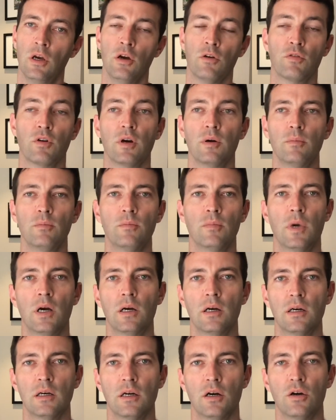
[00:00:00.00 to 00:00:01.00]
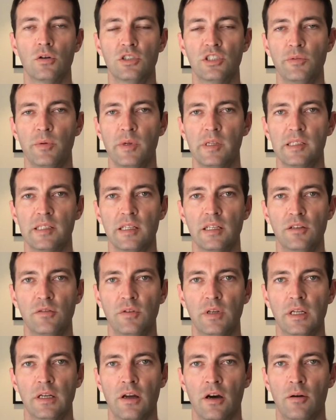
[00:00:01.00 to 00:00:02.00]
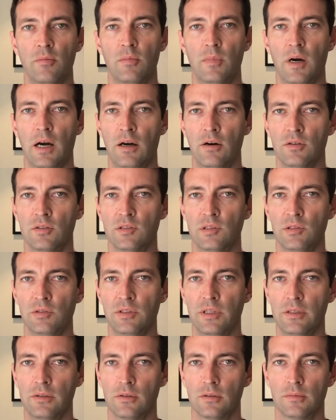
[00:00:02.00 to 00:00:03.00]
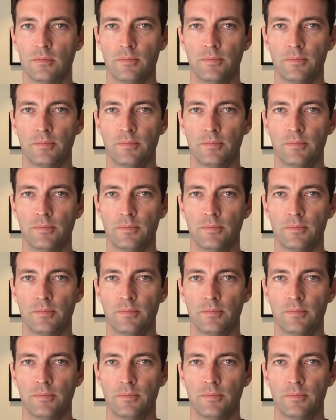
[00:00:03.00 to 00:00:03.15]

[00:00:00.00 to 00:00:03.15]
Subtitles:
From Ho Chi Minh City, Vietnam, I'll see you later.